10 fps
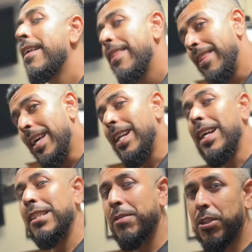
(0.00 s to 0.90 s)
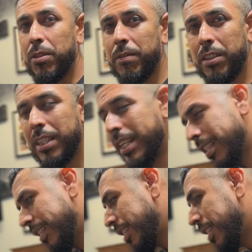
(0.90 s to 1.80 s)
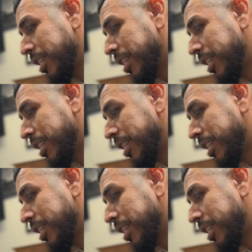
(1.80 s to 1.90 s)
then I switch over to like the